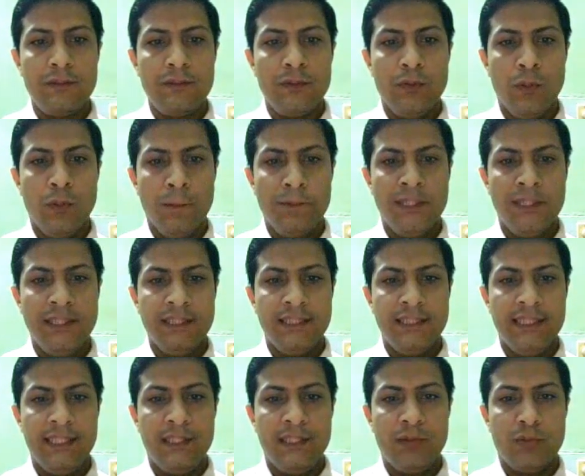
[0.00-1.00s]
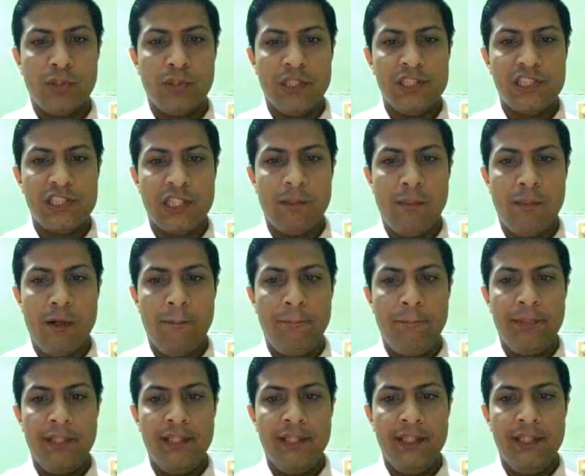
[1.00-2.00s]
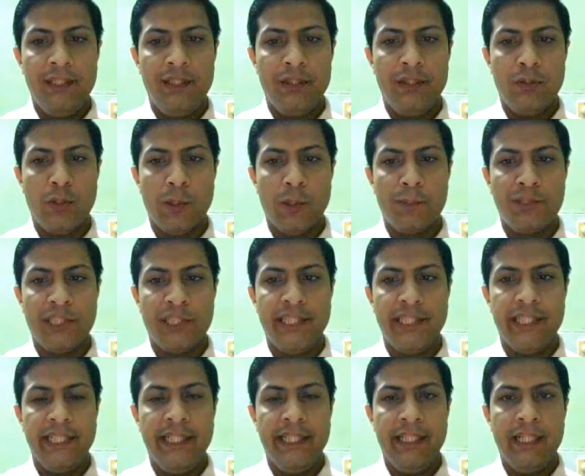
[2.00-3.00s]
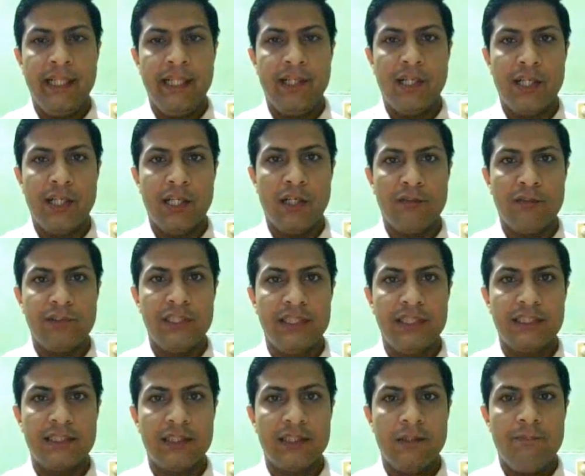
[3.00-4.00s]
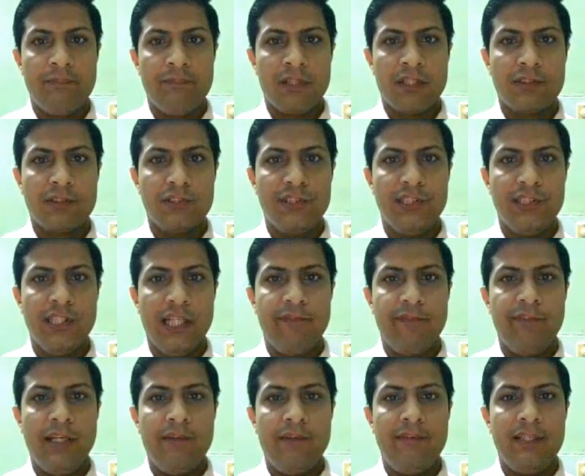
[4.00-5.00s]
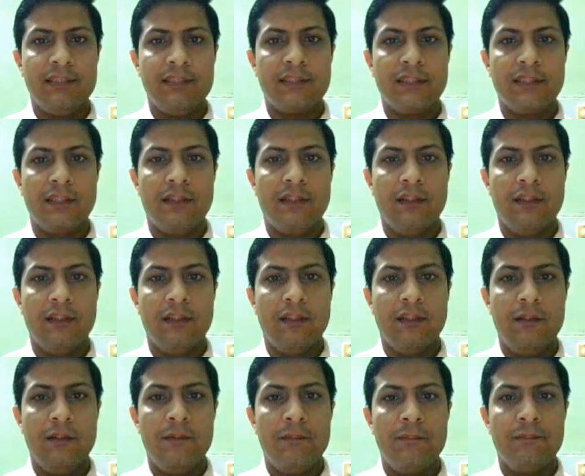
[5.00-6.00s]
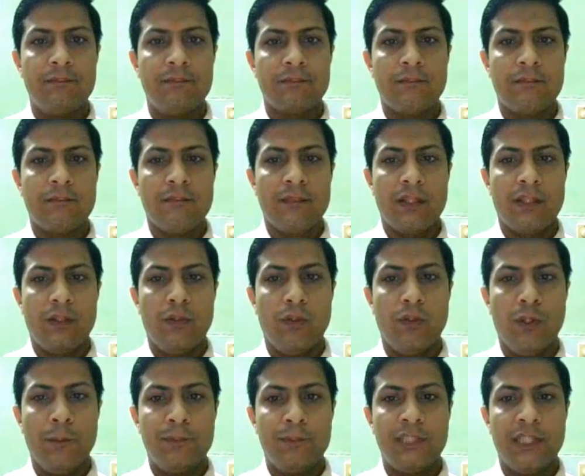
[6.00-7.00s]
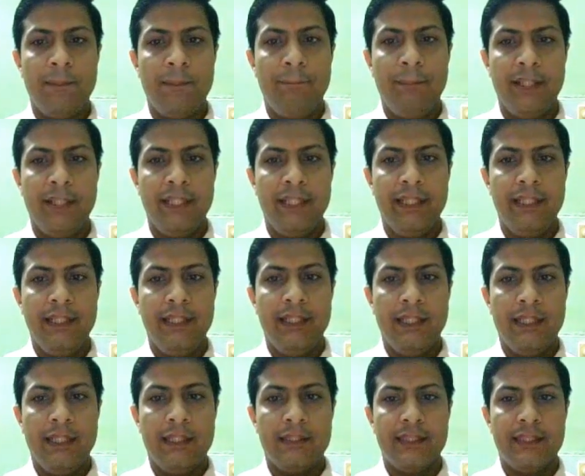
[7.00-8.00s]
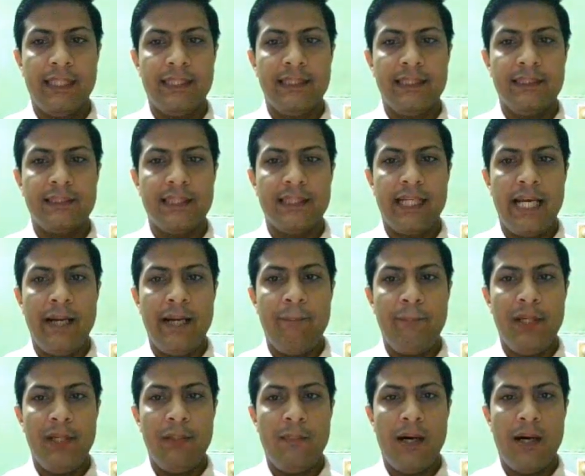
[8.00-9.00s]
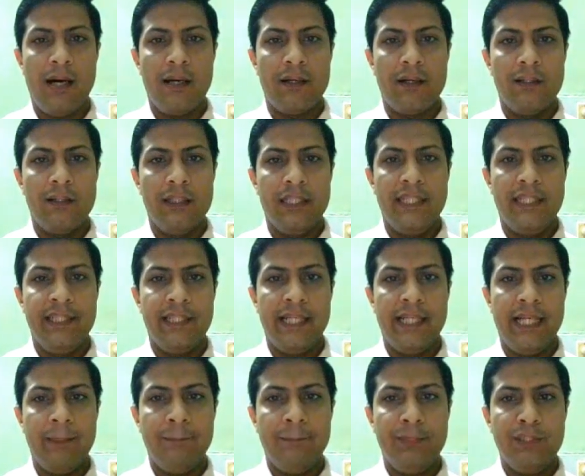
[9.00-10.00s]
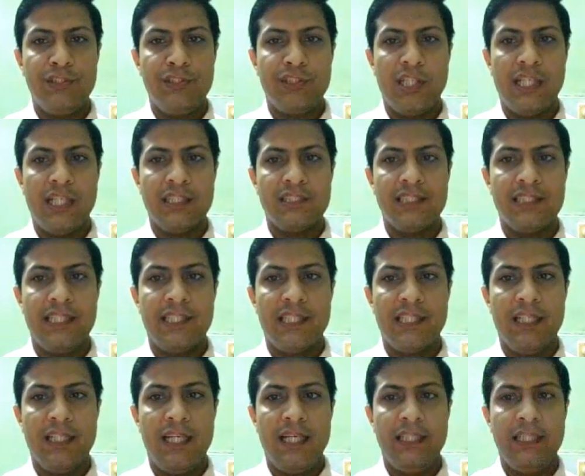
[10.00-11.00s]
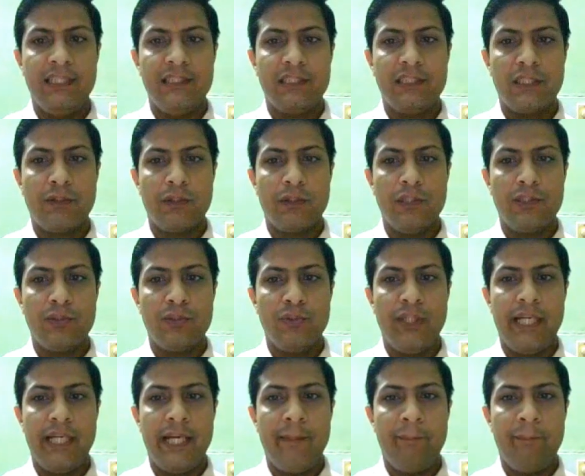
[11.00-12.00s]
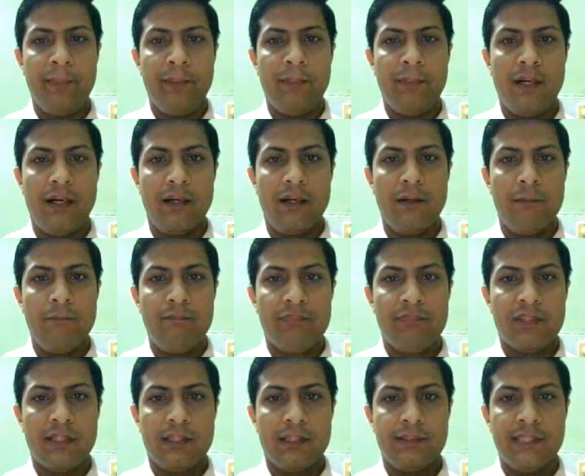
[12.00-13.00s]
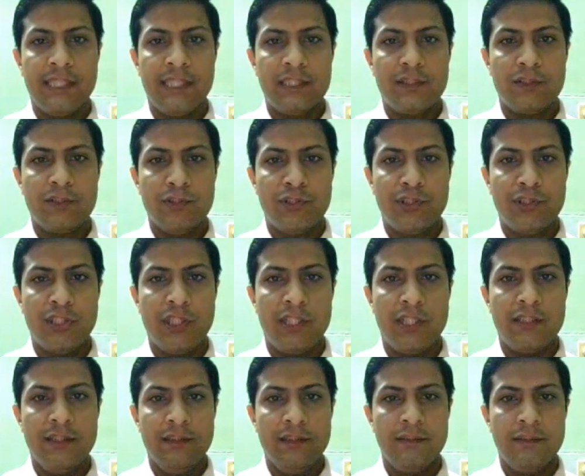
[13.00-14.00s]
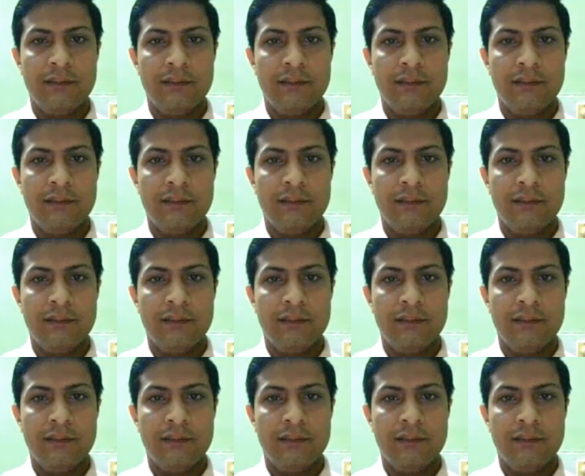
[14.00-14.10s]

option C total sum of P, option D none of these. So here we have answer option B that is NP bar. In NP chart center line is equal to NP bar. Next question,